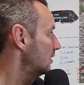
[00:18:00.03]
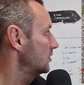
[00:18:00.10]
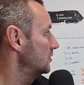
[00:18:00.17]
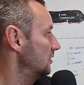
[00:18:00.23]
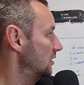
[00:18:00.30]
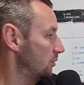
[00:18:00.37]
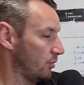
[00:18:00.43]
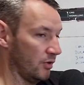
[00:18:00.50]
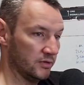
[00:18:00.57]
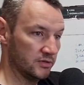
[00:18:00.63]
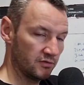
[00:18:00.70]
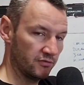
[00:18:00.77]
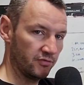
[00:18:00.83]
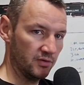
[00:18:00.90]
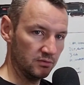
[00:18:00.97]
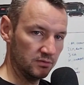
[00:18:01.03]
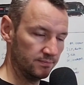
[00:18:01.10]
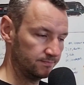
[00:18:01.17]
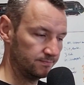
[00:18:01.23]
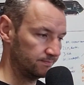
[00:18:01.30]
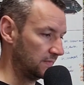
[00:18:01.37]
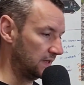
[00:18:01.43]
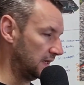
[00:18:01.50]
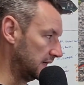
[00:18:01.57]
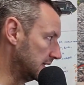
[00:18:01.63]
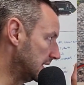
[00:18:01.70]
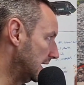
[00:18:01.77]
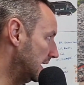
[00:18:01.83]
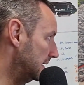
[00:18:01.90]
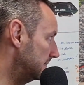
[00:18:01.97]
your points are failed.
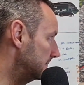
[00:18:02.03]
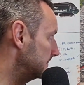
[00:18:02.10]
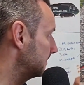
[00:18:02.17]
Again,